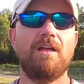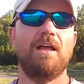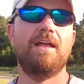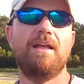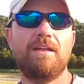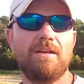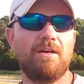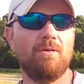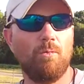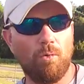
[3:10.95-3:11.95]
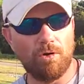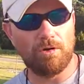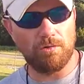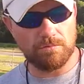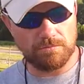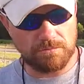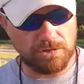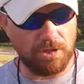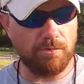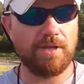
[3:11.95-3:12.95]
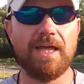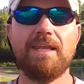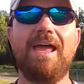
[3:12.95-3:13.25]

and work on slowing that